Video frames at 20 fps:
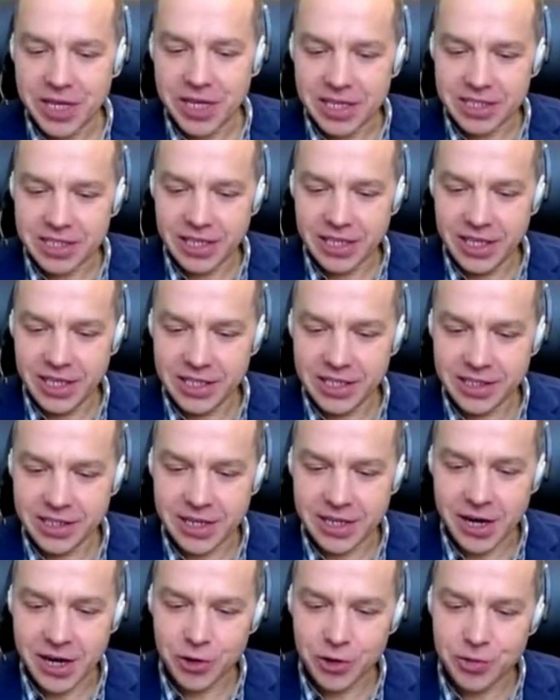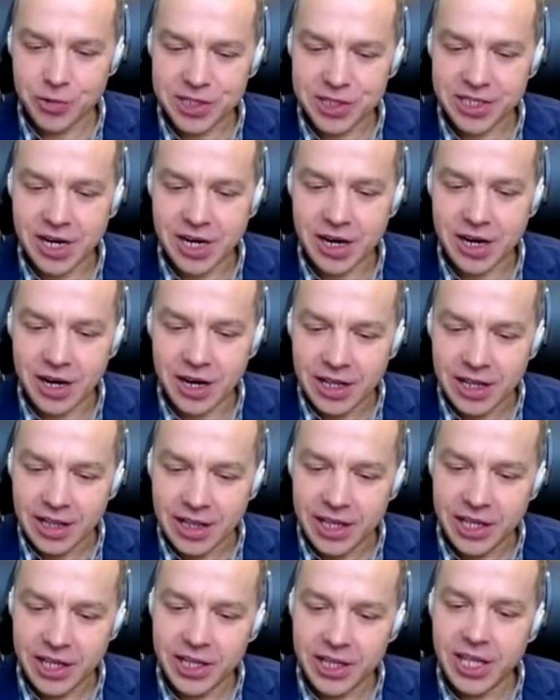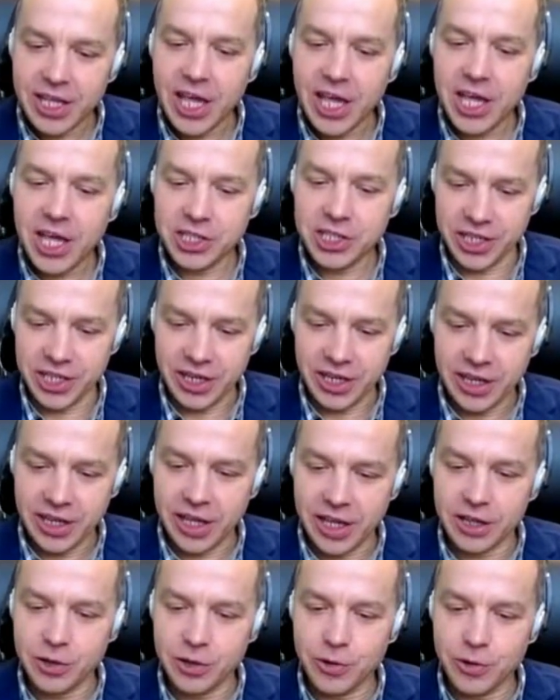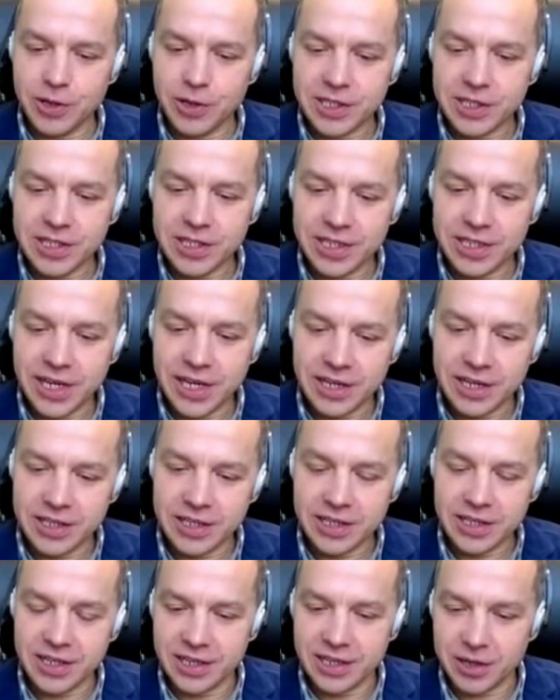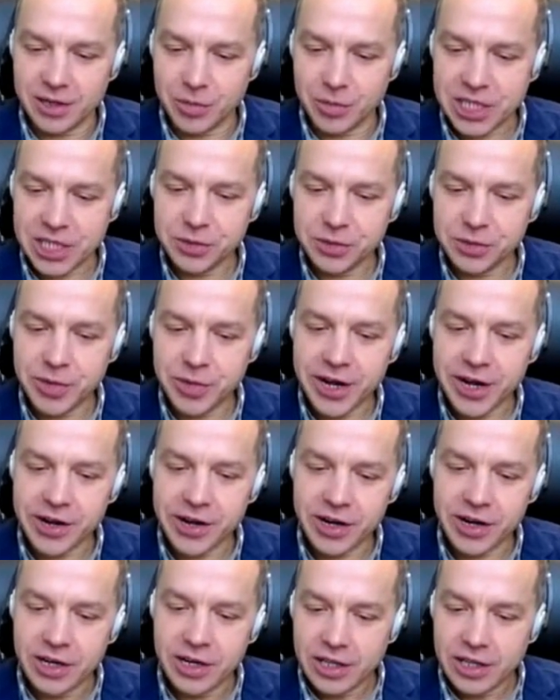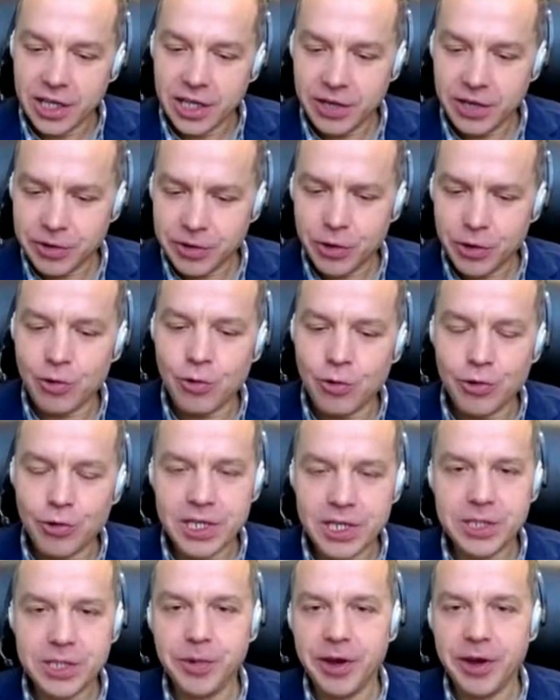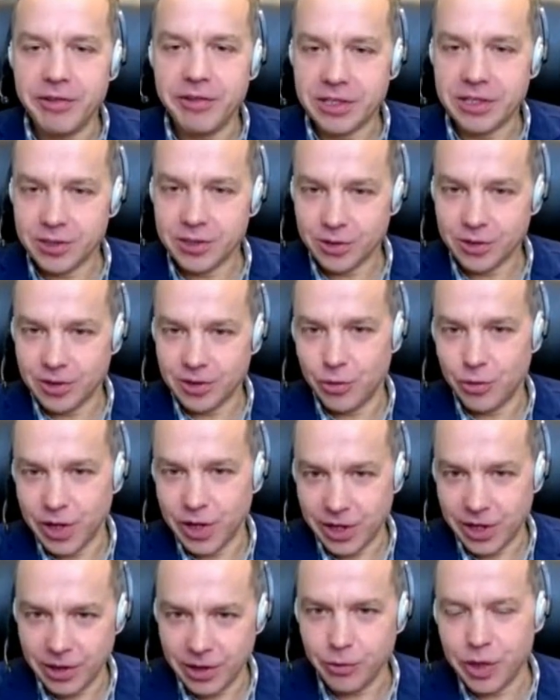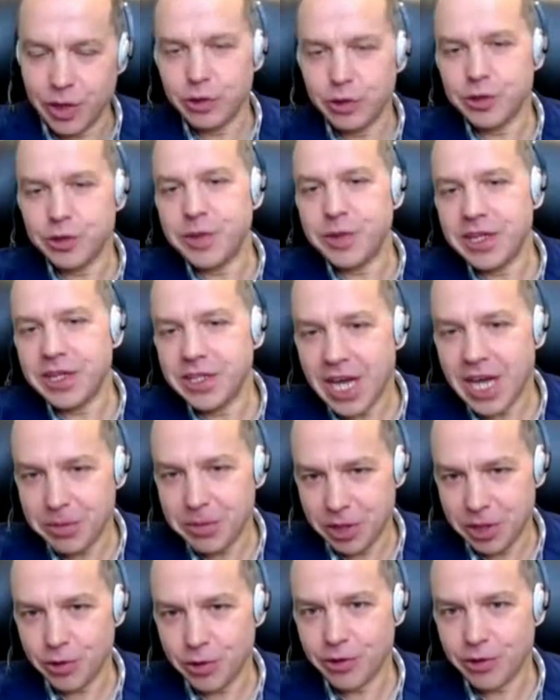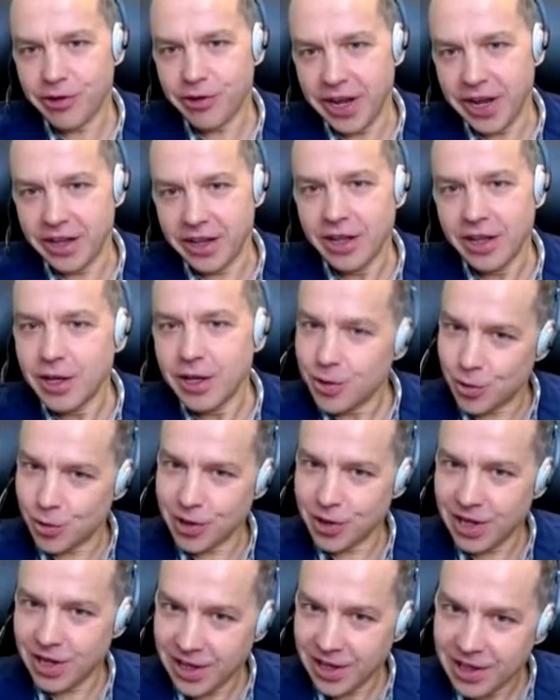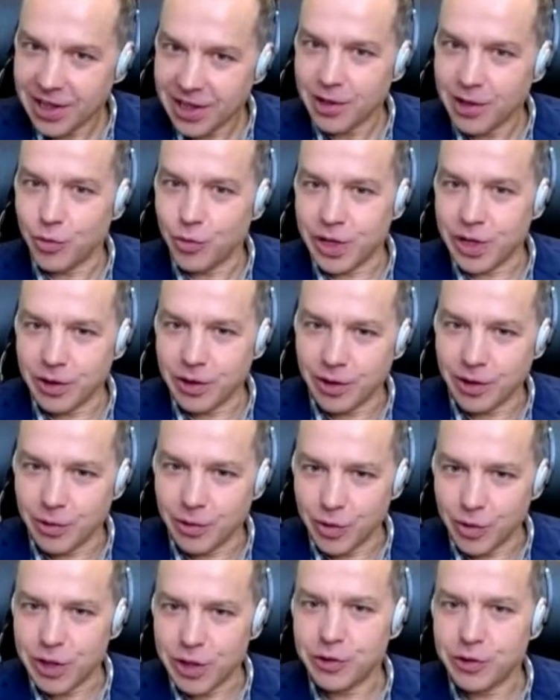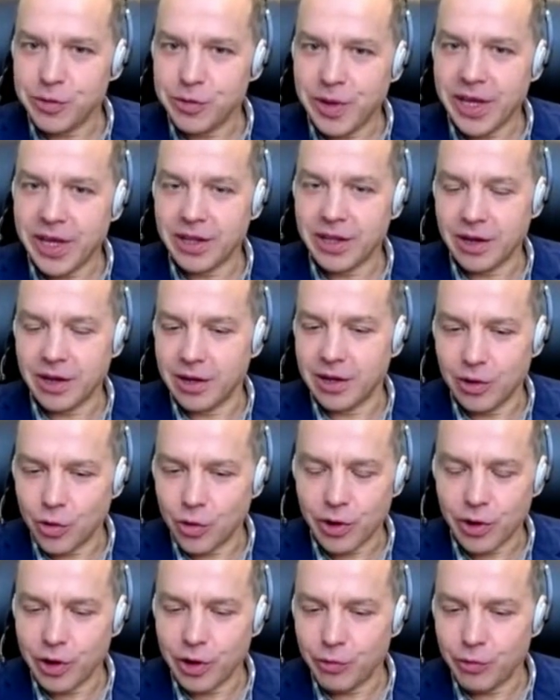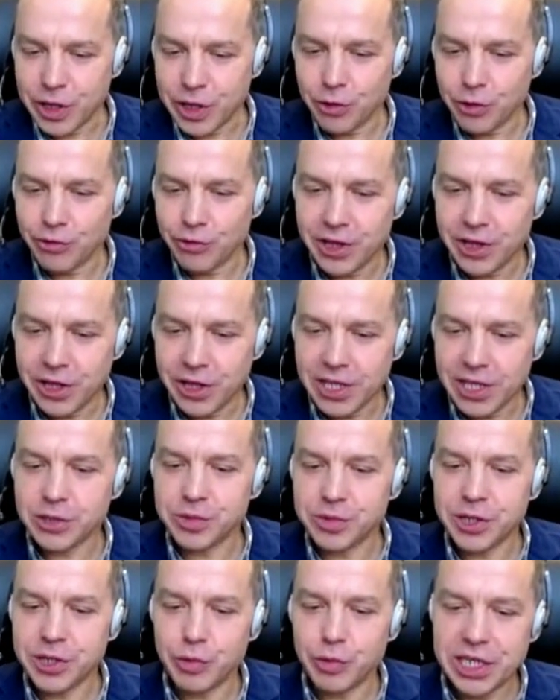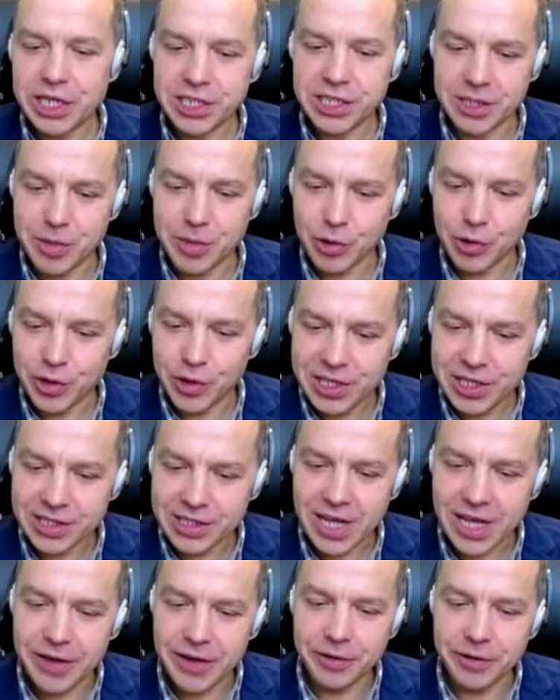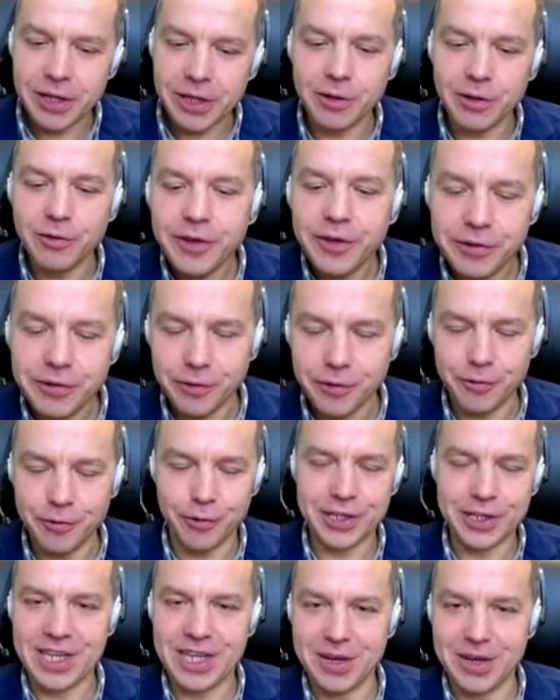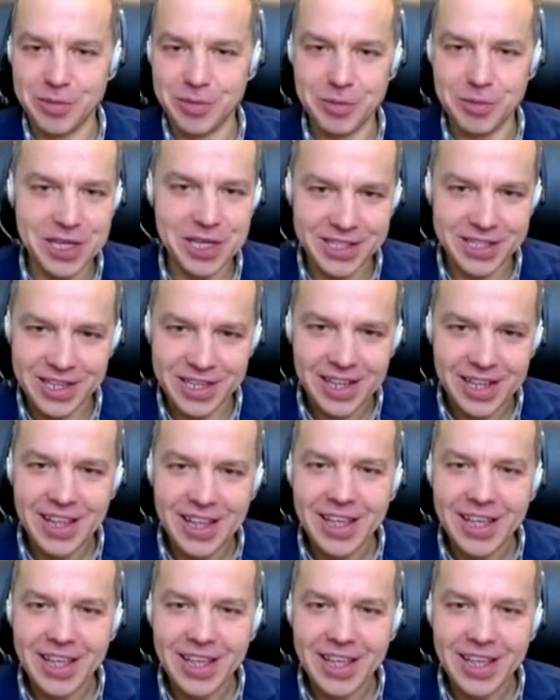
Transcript: because his arguments are engaging, and you understand uh, much better even your own experience uh, when you spend time in Ukraine. Only when uh, when you spend uh, or when you read his observation about his life in Lviv, for example, because